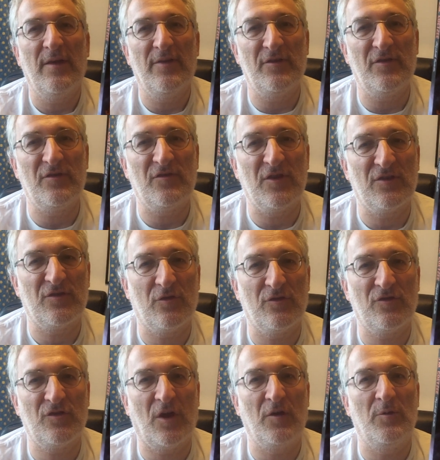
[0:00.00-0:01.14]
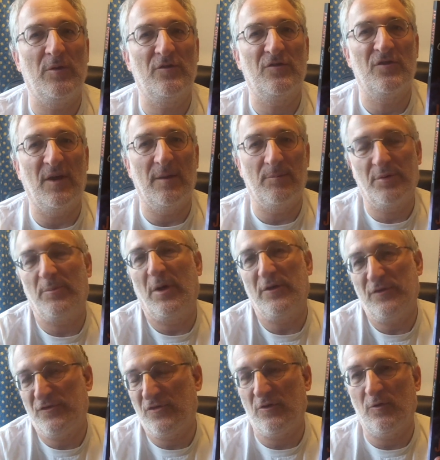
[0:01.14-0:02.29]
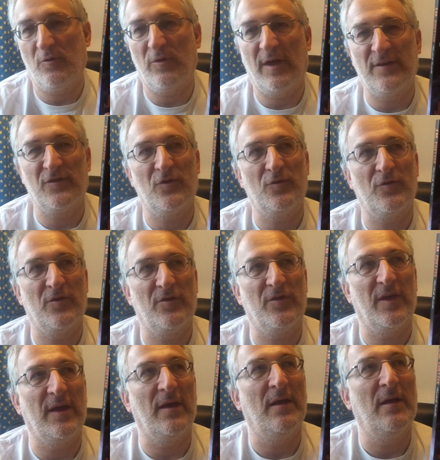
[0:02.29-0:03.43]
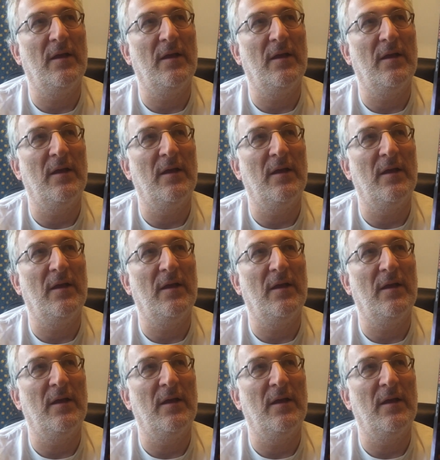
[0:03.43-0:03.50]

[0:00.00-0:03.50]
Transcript: This is just sort of showmanship, promotion, all that sort of thing.